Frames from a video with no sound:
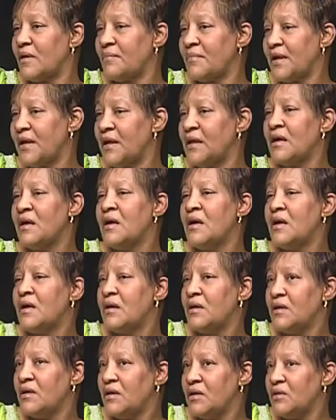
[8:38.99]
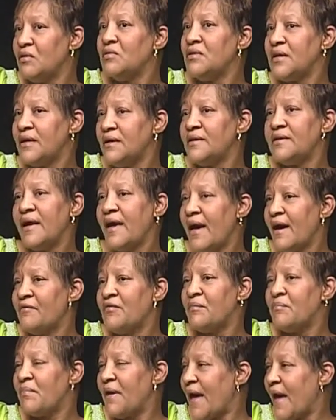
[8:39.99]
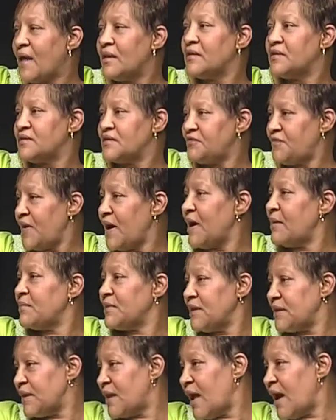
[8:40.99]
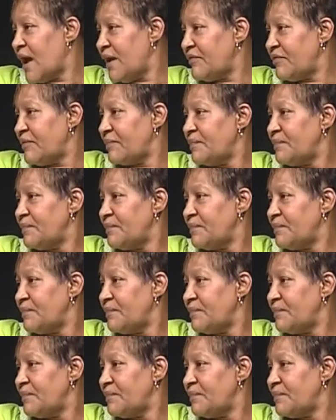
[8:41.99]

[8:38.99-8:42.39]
I mean, you need to have a balanced family life.